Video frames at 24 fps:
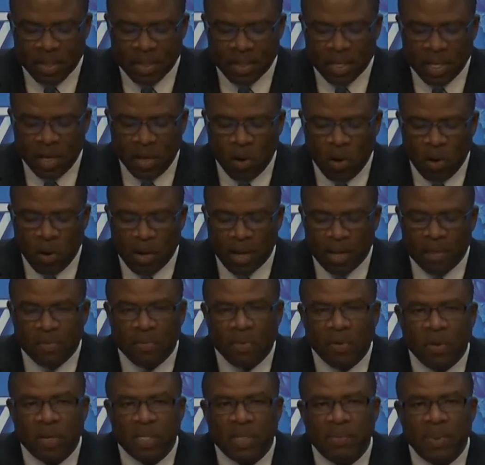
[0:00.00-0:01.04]
The law
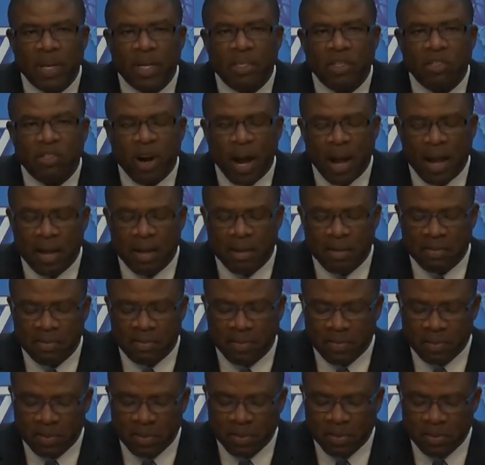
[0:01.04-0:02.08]
enforcement
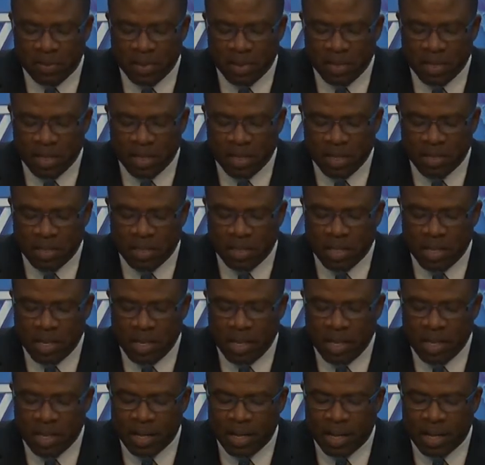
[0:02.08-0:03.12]
drive to seize
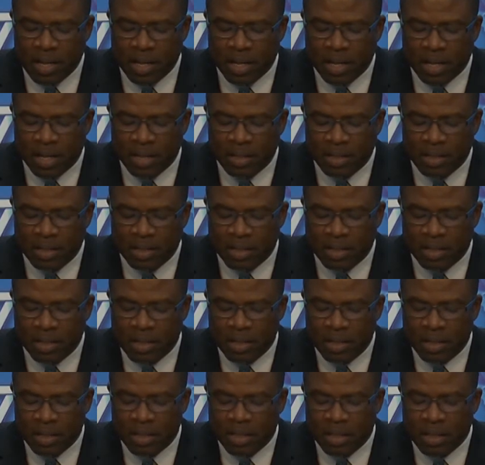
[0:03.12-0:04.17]
illegal guns
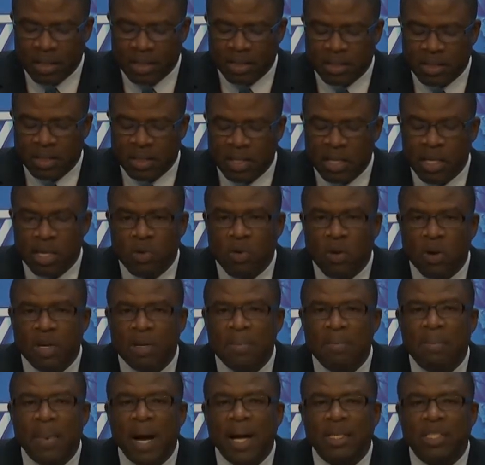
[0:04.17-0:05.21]
is
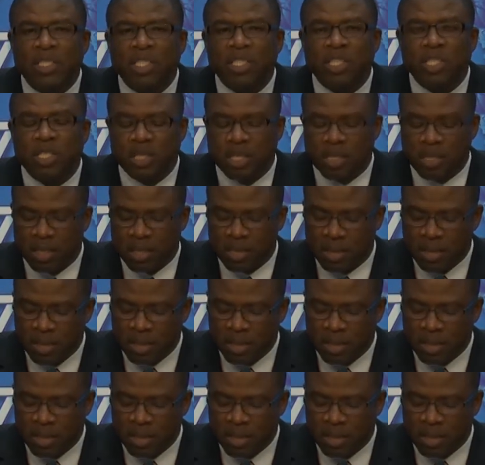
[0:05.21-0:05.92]
equally matched